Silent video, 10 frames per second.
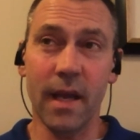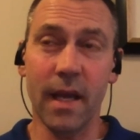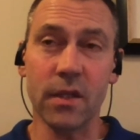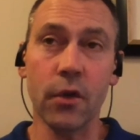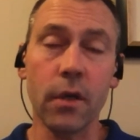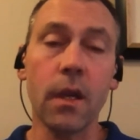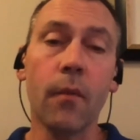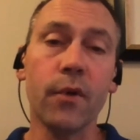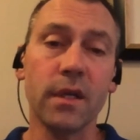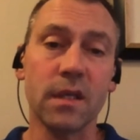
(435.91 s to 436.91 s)
it's a good
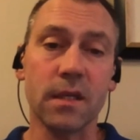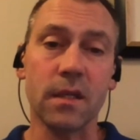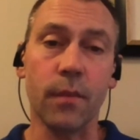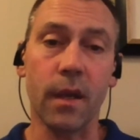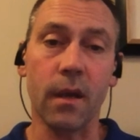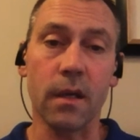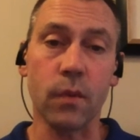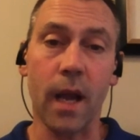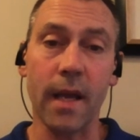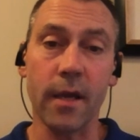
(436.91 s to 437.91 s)
numbering system because
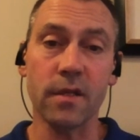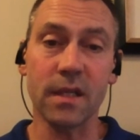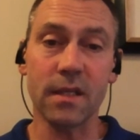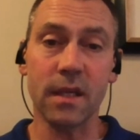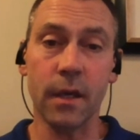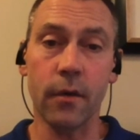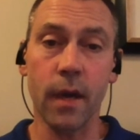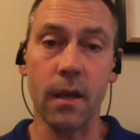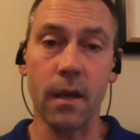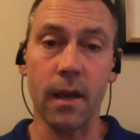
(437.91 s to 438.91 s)
when I hear 16
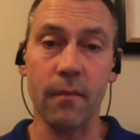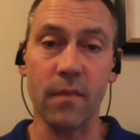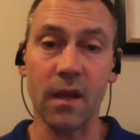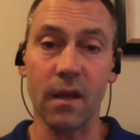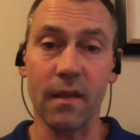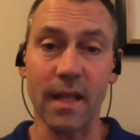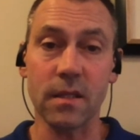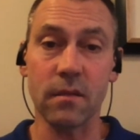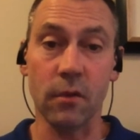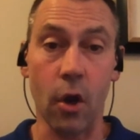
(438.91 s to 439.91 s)
grit and I'm thinking
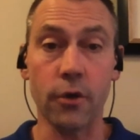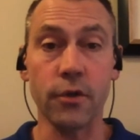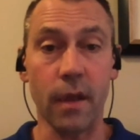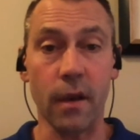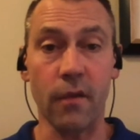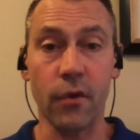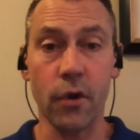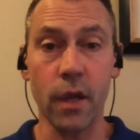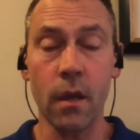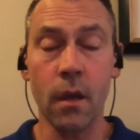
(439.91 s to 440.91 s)
that's larger than a
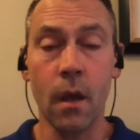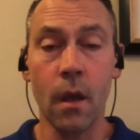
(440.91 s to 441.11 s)
30,